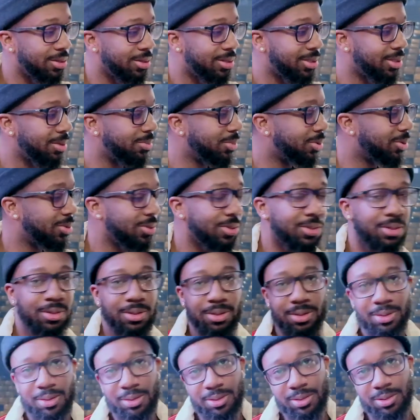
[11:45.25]
cymbals,
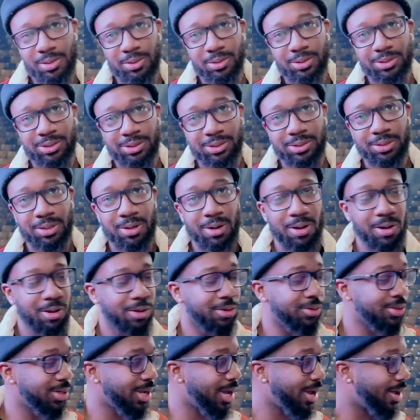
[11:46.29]
Zildjian
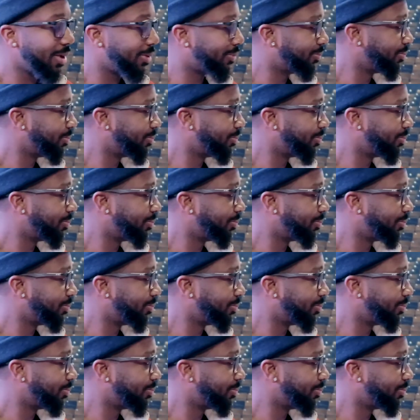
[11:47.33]
all day.